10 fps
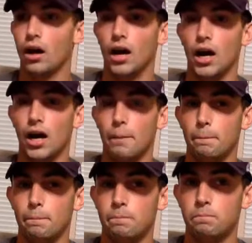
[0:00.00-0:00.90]

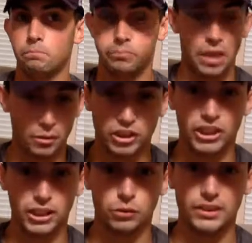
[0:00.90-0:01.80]
They were
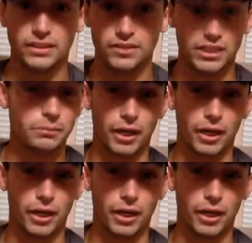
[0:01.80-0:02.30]
cheating in 2017,